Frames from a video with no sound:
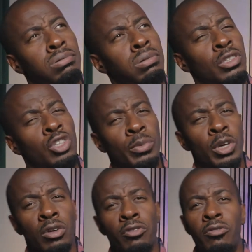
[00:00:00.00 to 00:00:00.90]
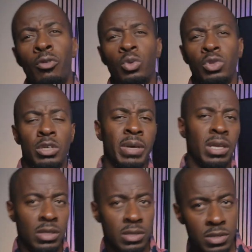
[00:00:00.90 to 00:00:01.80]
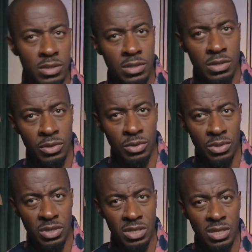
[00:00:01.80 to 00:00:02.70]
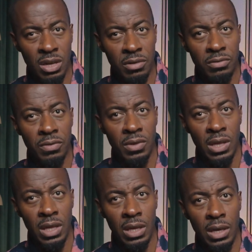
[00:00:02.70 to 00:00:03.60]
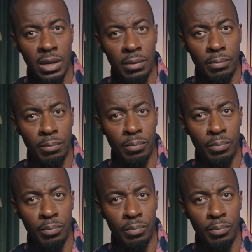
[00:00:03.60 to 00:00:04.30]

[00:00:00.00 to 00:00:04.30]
it took me a good 40 minutes to stuff the